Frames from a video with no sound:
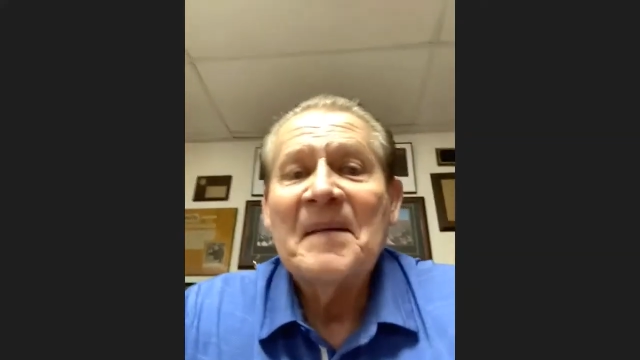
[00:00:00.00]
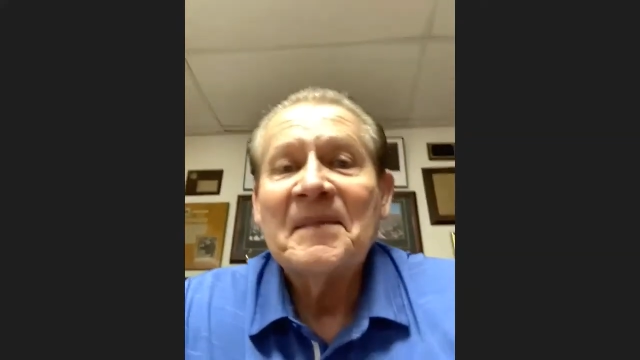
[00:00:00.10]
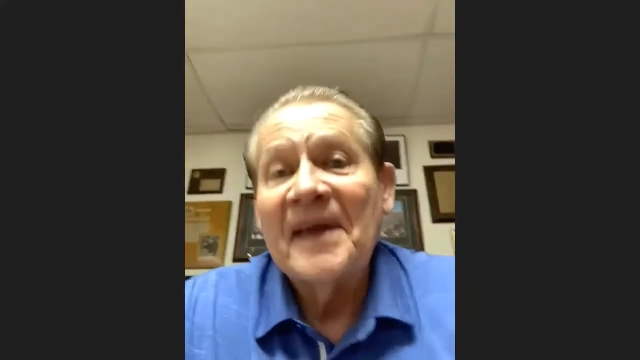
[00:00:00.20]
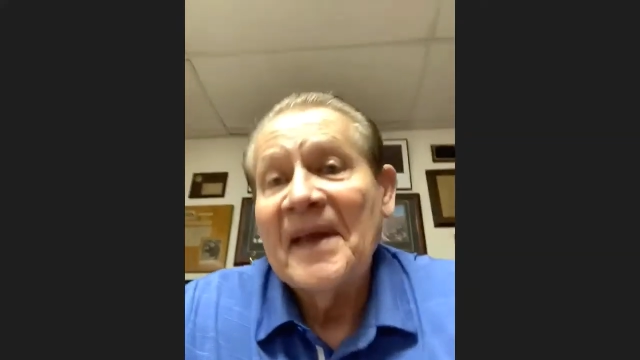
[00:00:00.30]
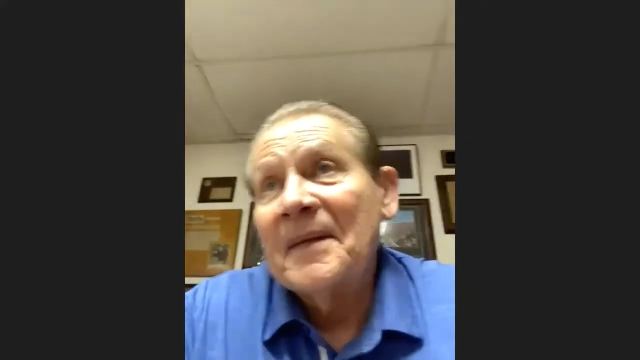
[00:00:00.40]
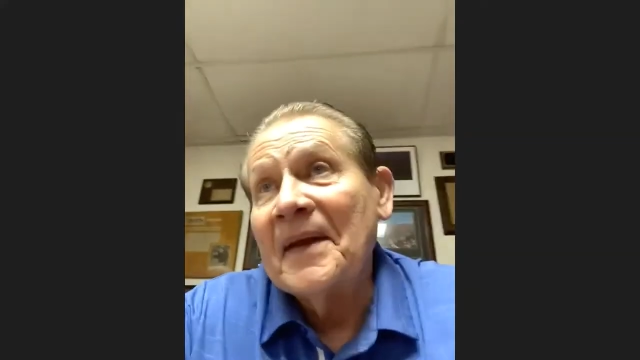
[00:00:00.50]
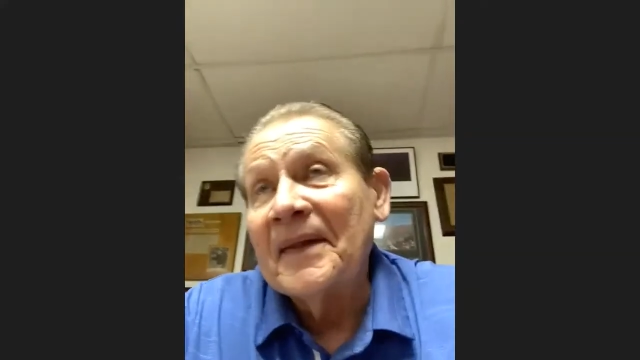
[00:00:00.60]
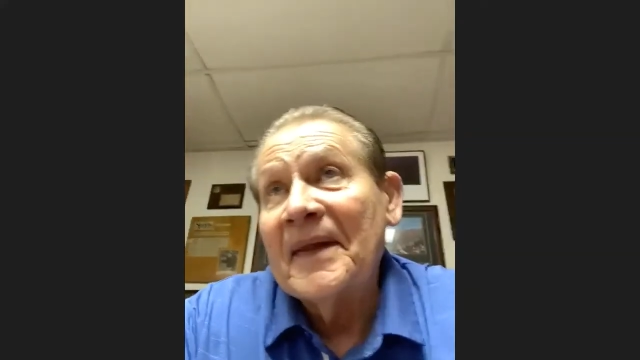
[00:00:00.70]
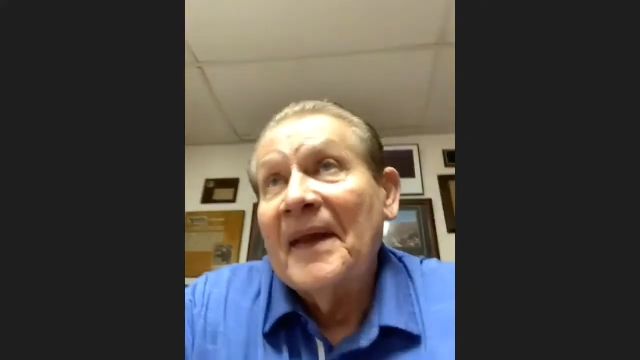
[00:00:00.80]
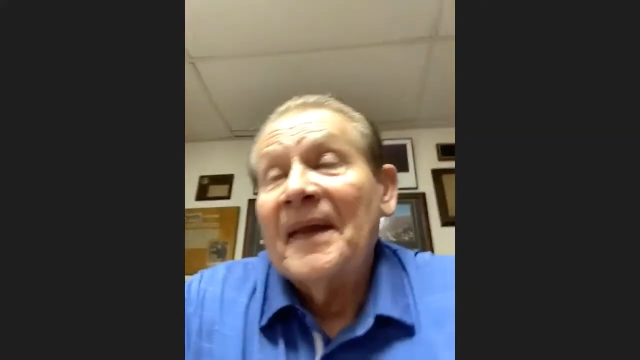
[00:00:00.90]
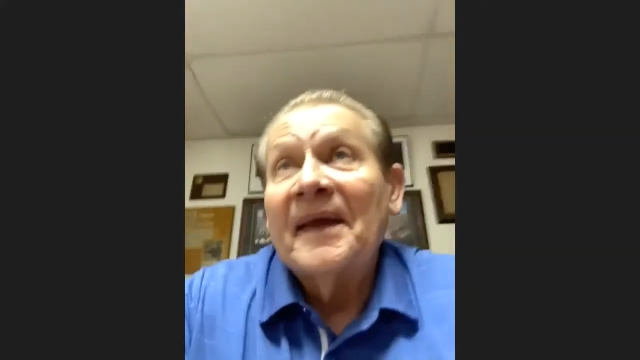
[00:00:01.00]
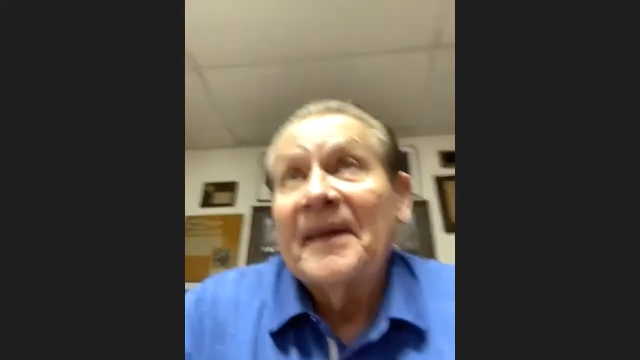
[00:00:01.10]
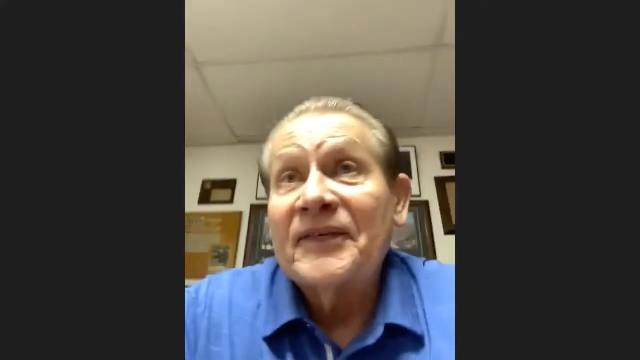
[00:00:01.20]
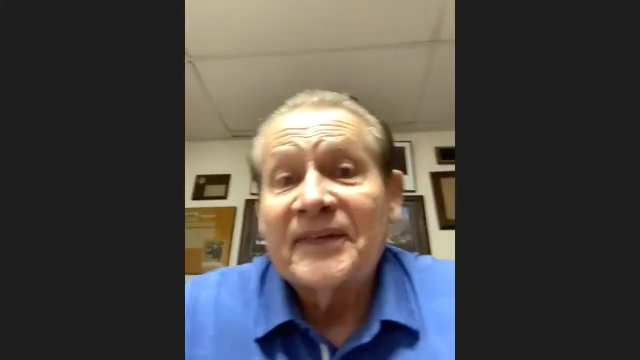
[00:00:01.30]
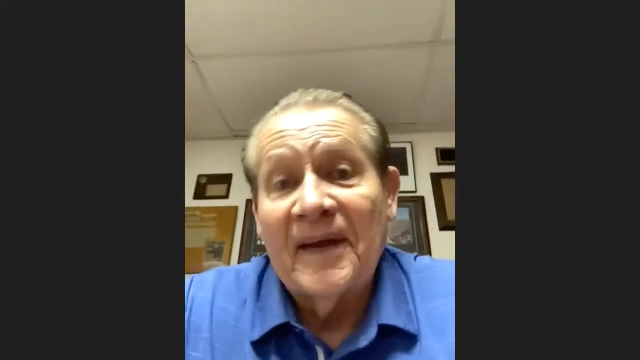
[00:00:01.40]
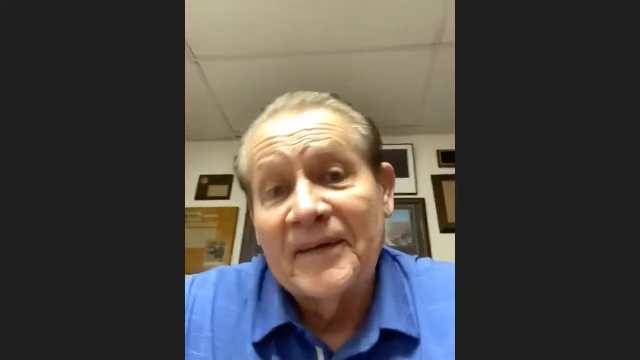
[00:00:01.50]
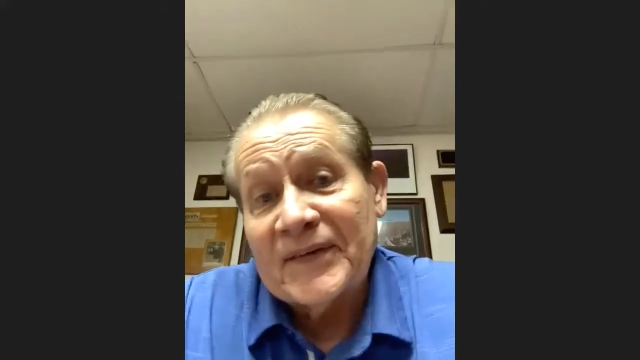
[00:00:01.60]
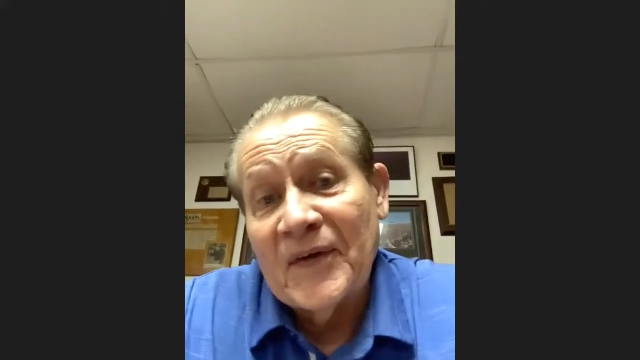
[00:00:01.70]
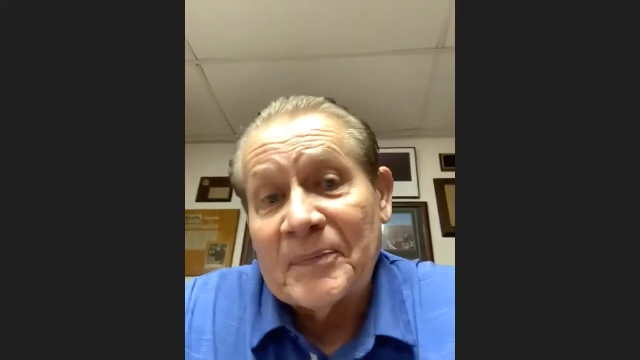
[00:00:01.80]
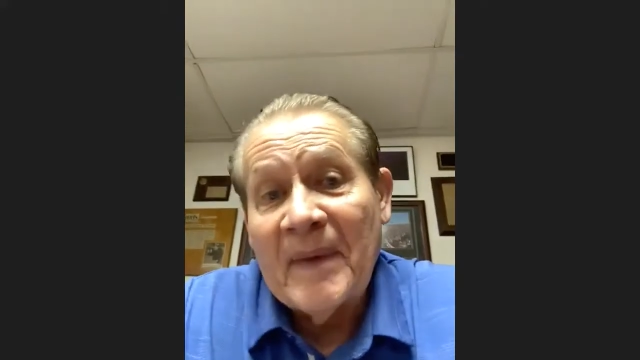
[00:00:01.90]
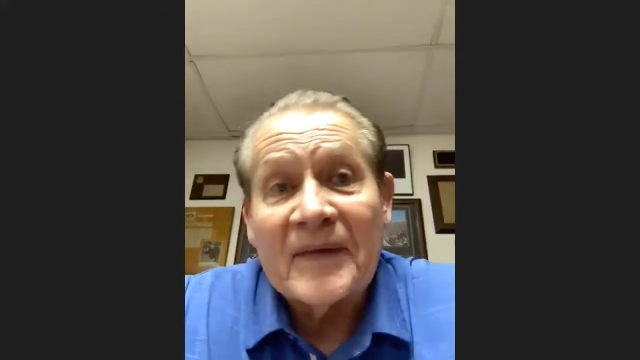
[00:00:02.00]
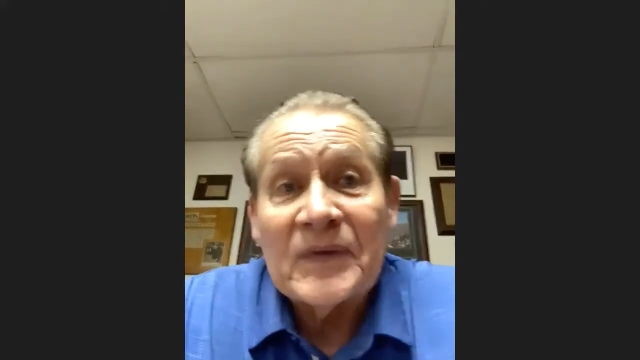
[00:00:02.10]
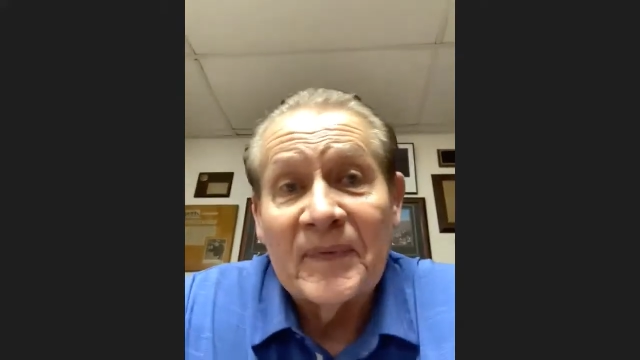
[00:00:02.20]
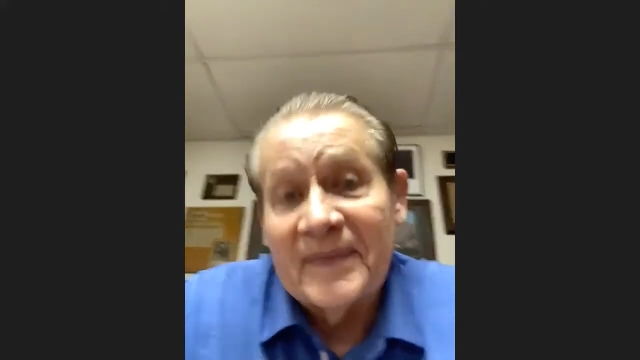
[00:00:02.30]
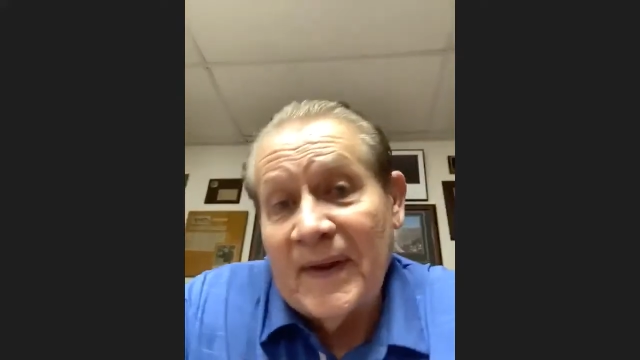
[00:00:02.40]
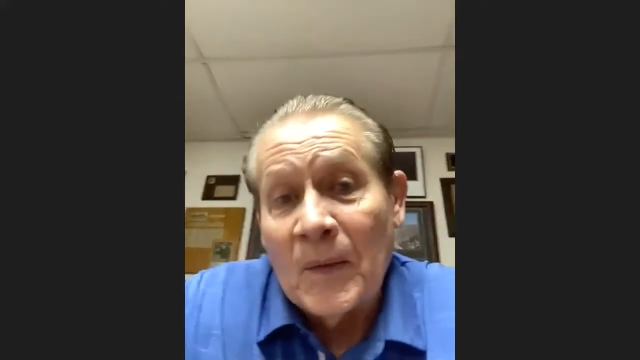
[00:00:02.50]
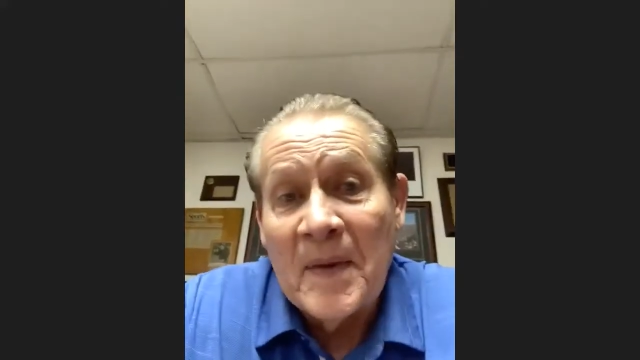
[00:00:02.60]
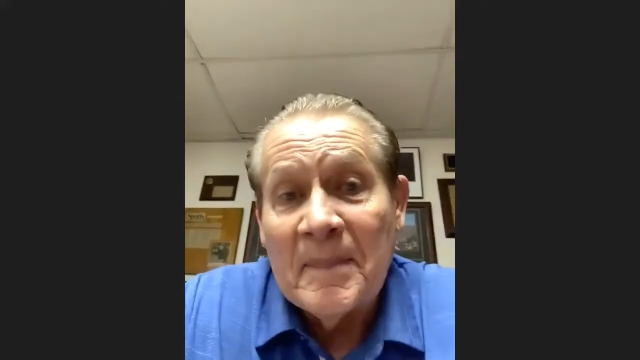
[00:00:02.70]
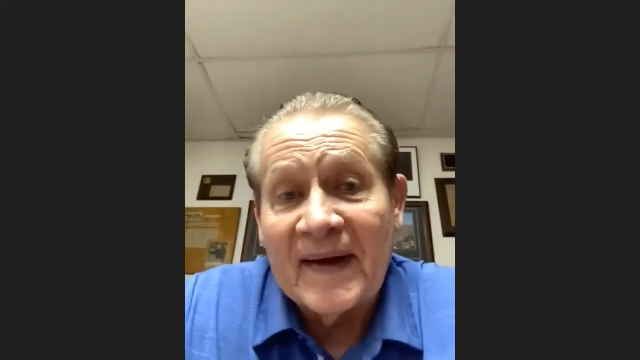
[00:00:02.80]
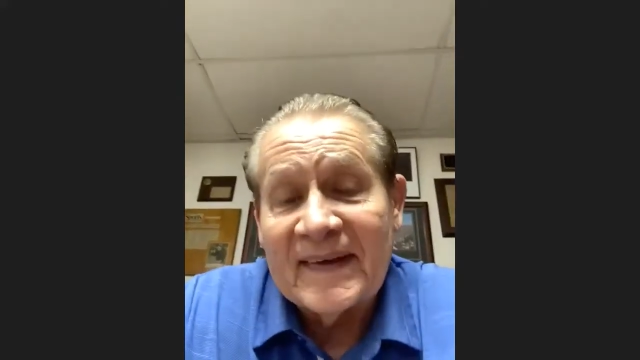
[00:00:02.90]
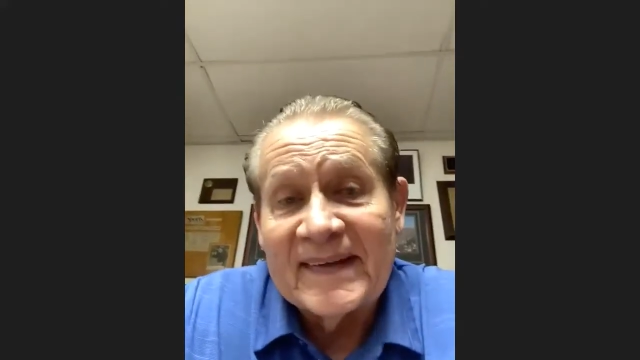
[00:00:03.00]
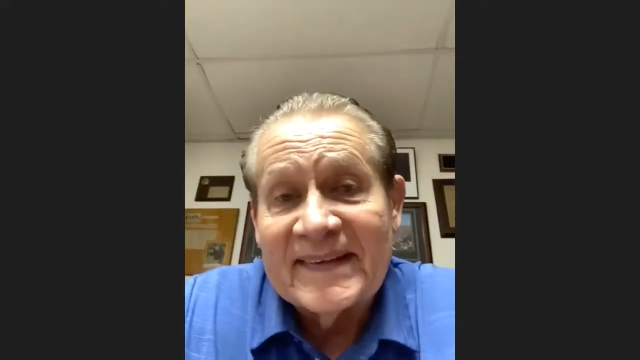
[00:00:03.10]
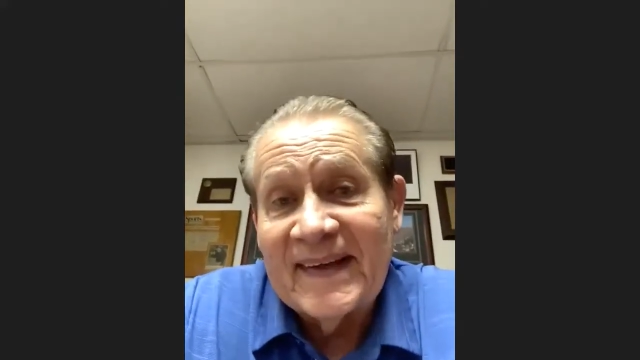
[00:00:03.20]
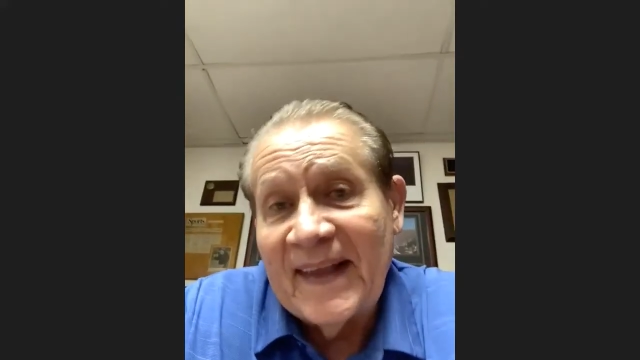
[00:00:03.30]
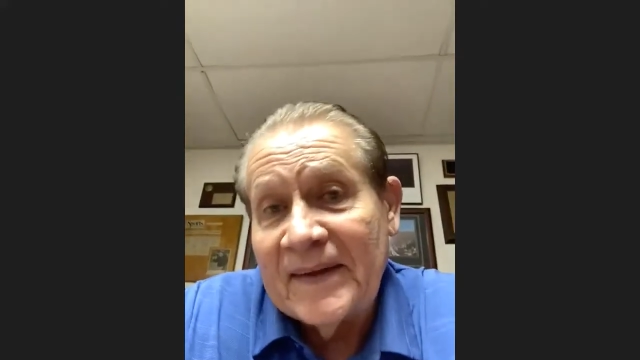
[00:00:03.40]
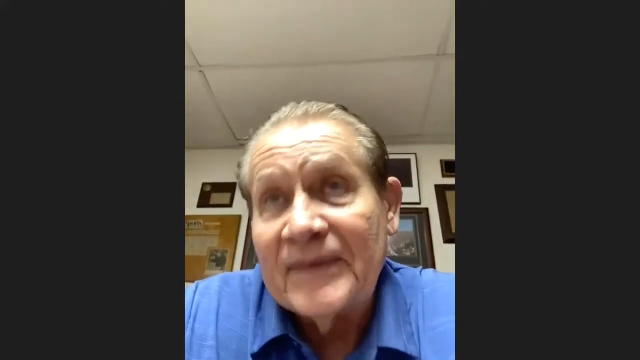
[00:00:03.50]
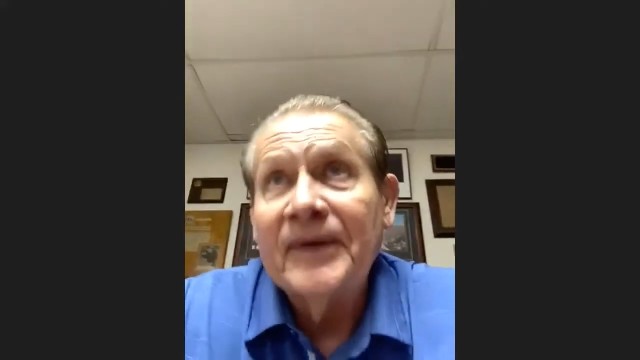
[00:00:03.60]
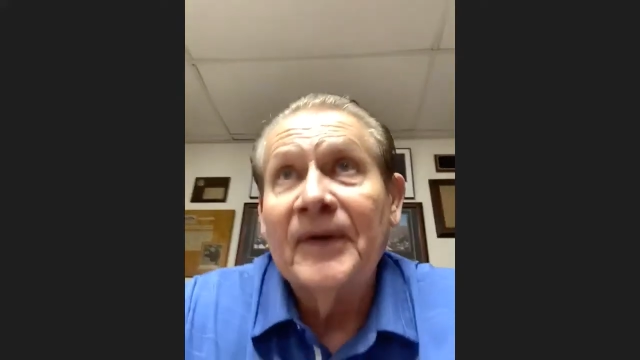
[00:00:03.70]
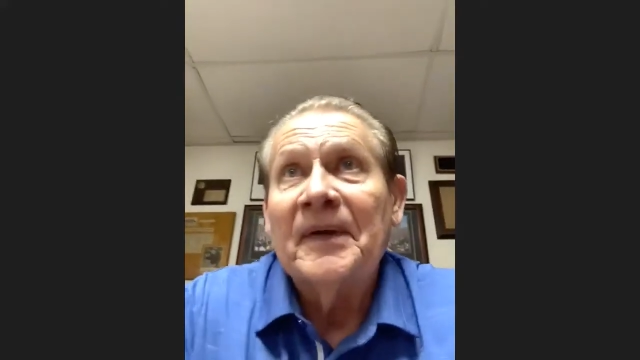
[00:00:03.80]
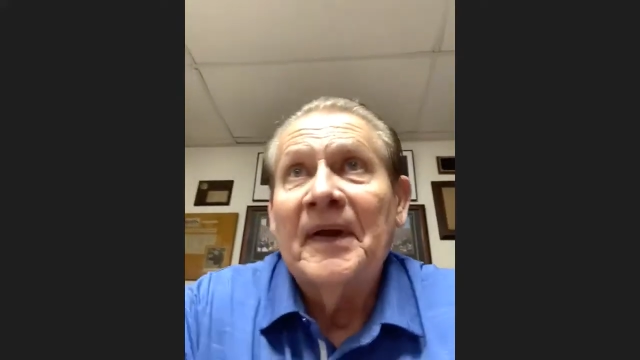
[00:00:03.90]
But, this goes back to, way back 1982.